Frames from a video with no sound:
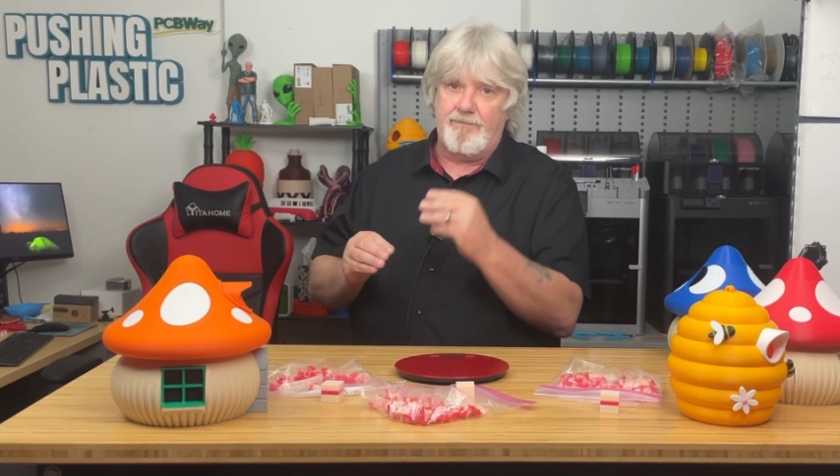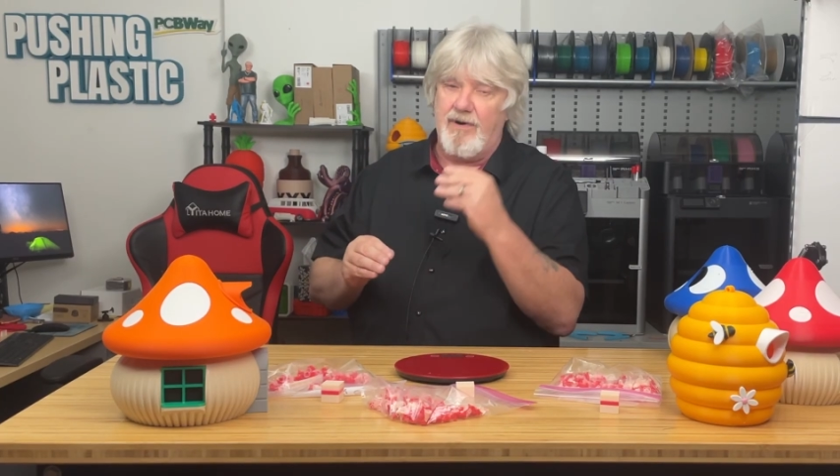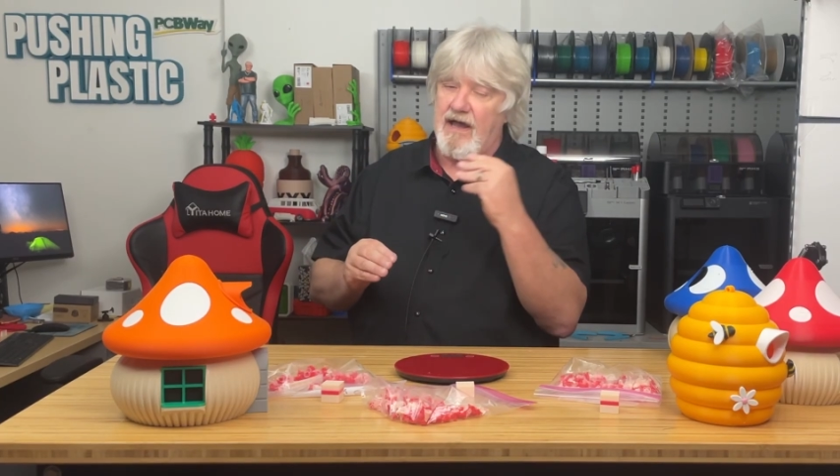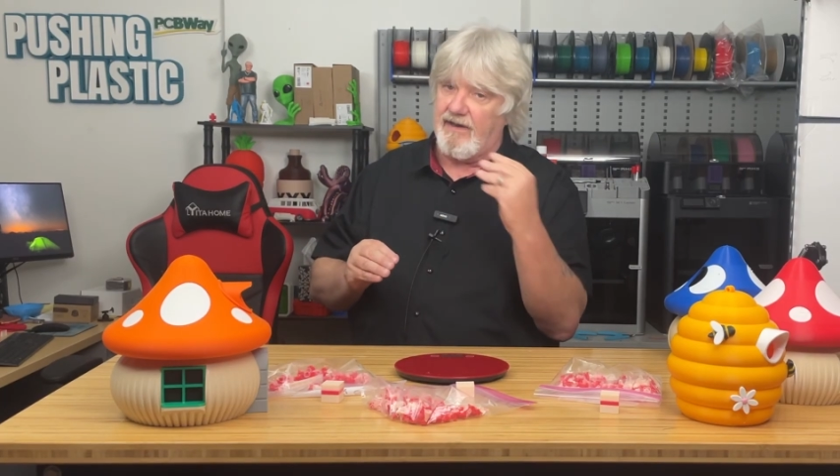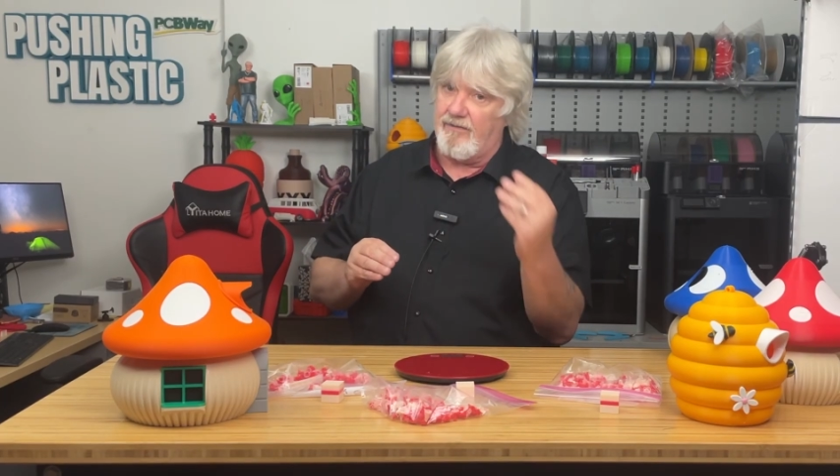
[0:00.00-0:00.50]

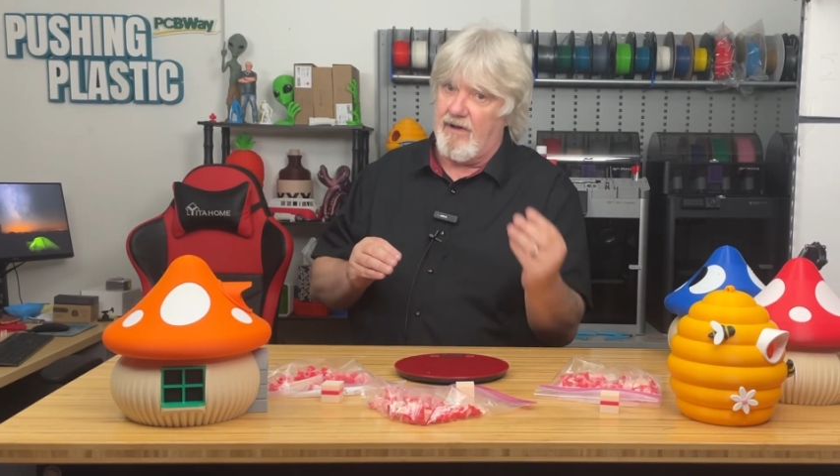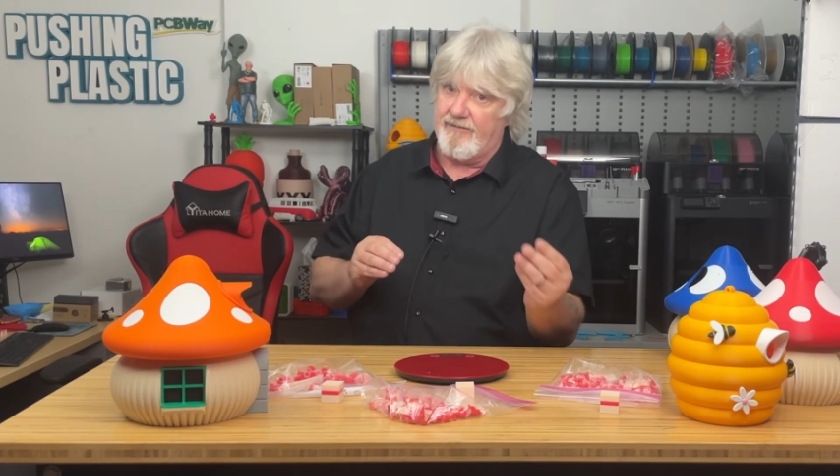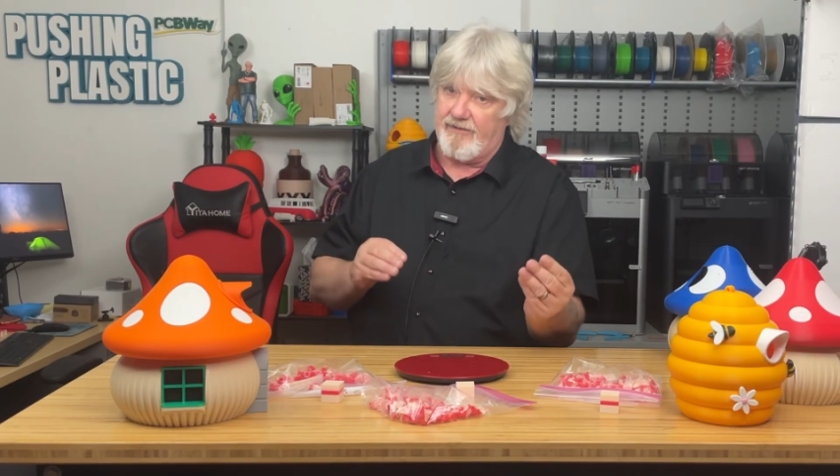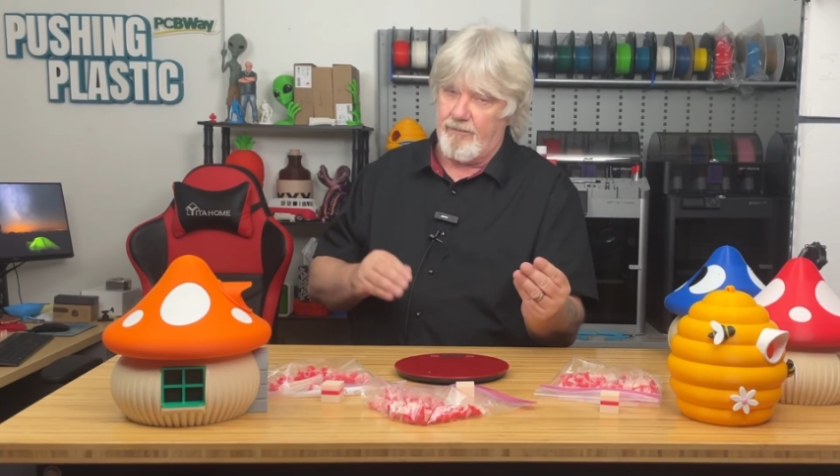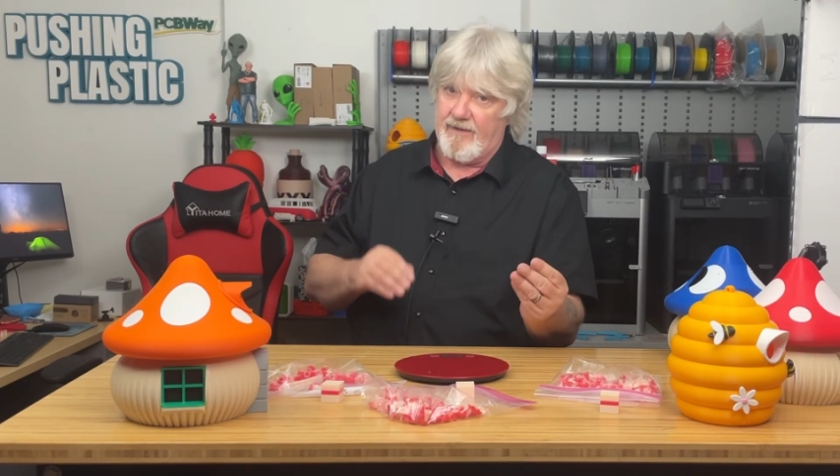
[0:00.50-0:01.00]
but you
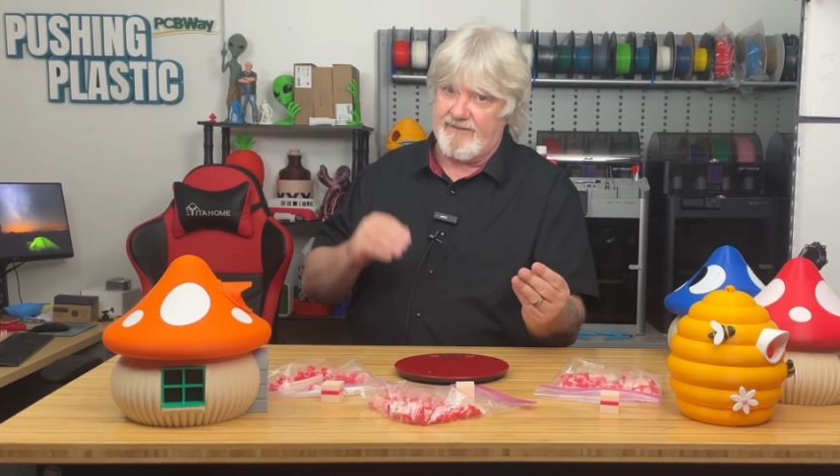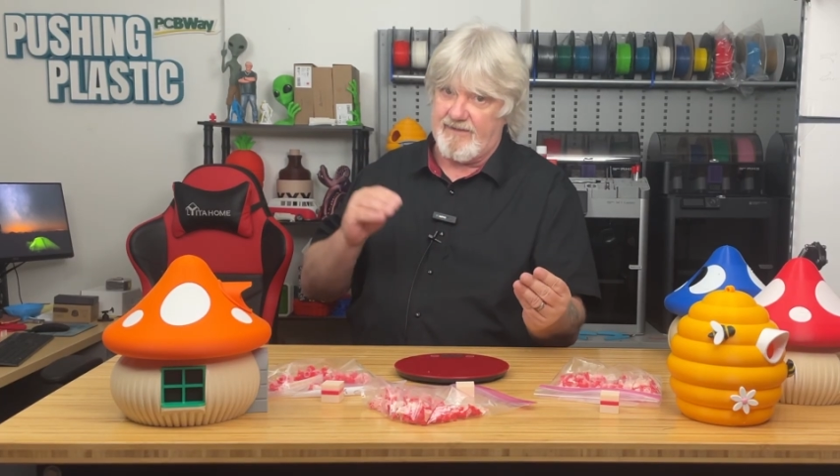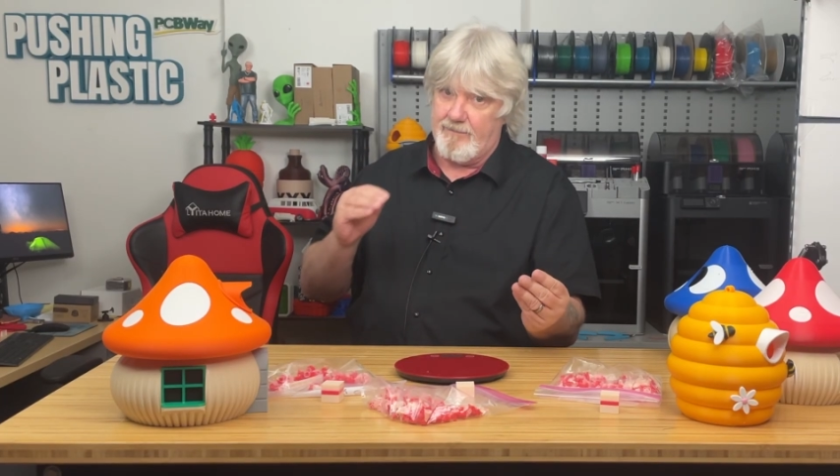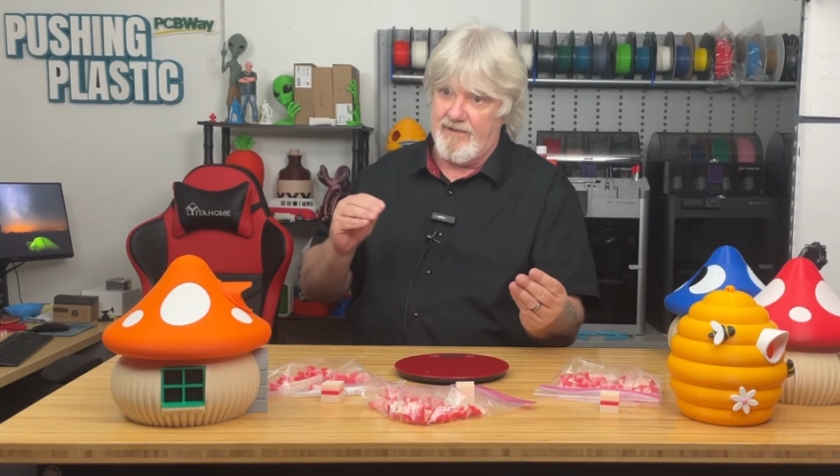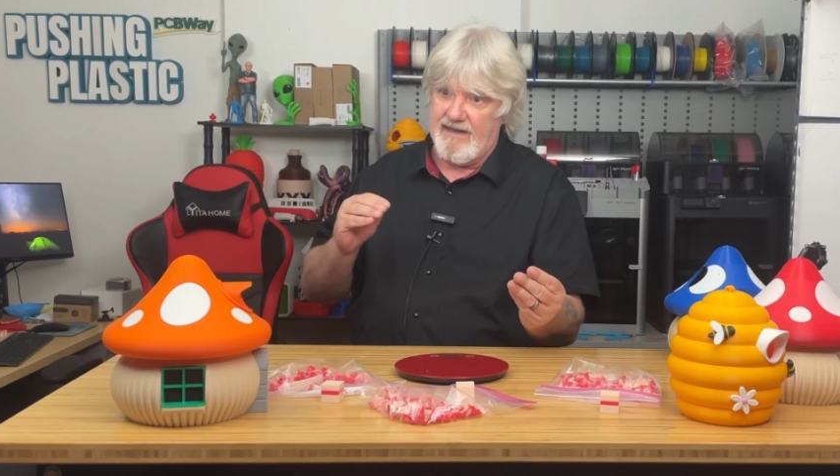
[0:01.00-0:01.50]
also risk
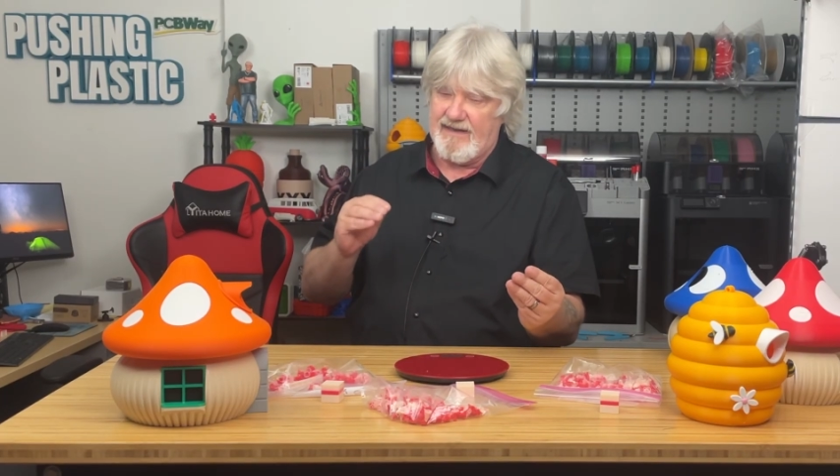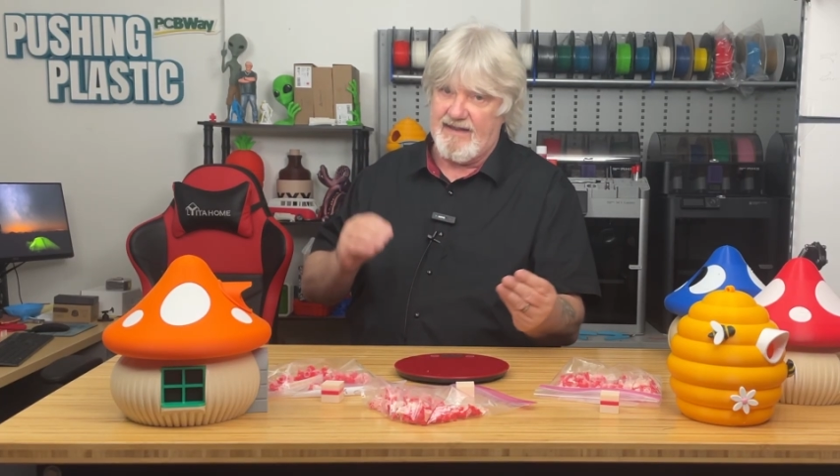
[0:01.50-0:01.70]
the bleed.